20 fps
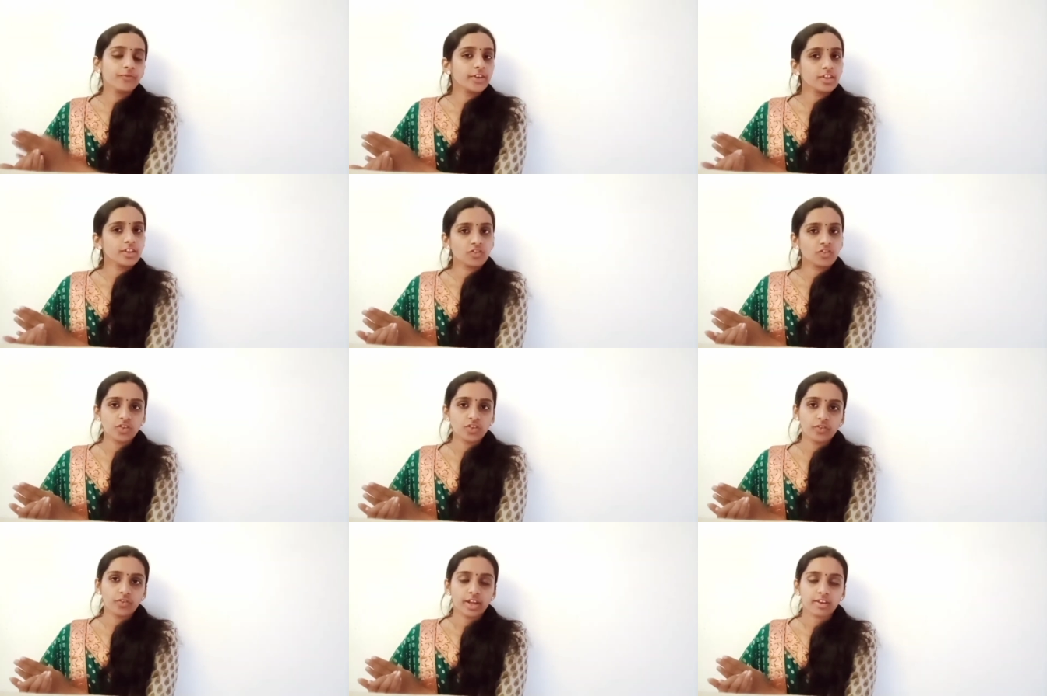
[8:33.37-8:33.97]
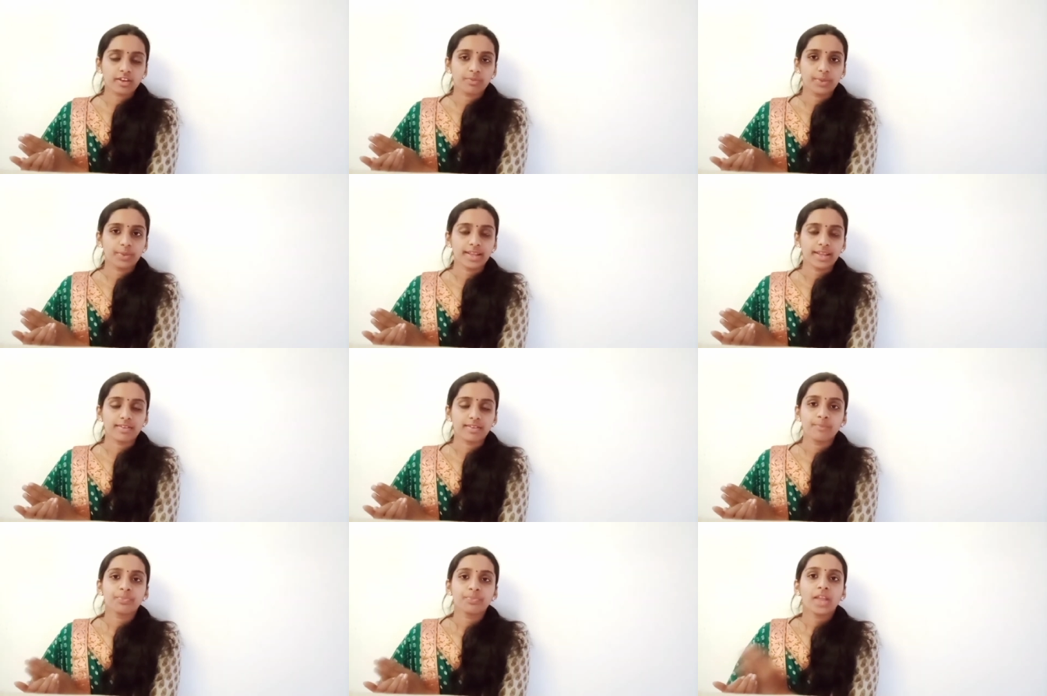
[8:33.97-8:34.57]
first
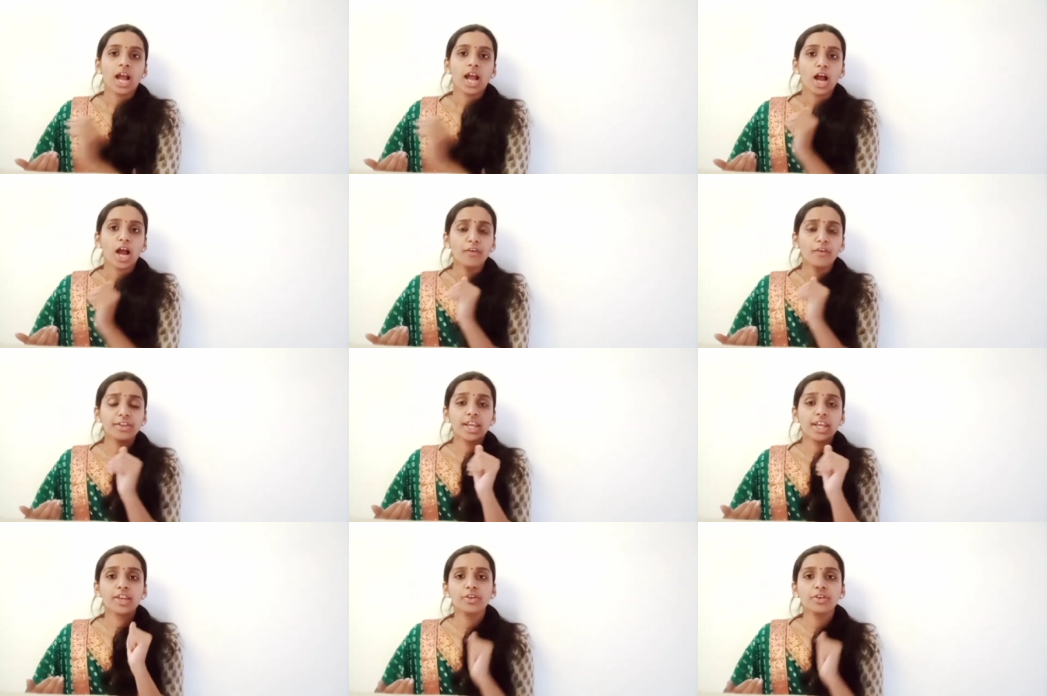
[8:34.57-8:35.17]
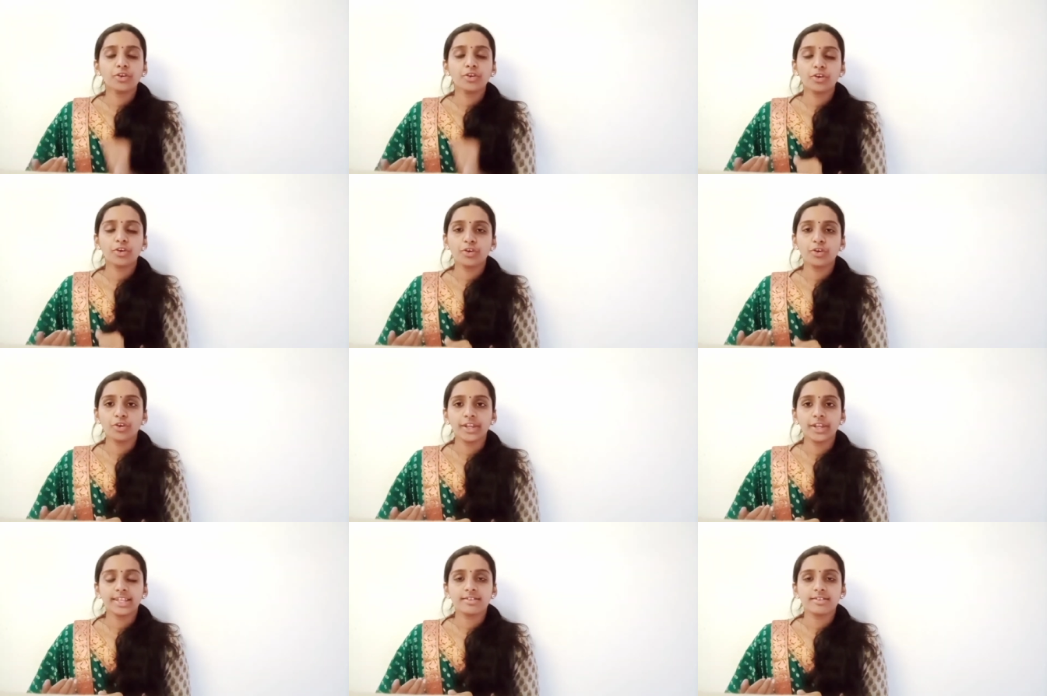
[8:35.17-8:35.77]
workspace. How can you do
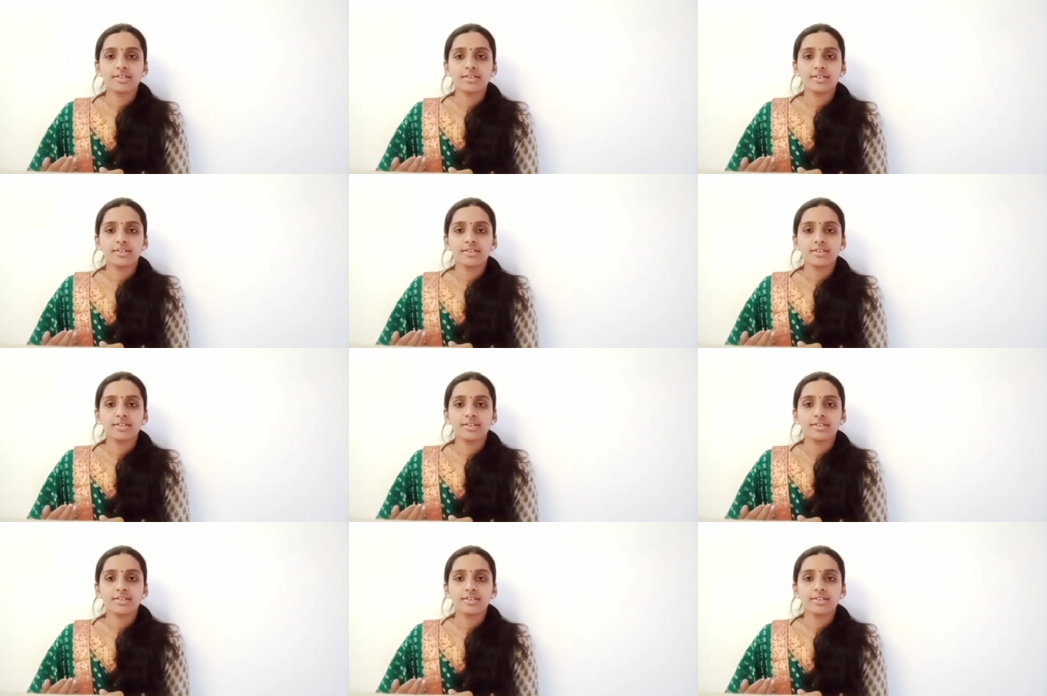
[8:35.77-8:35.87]
it?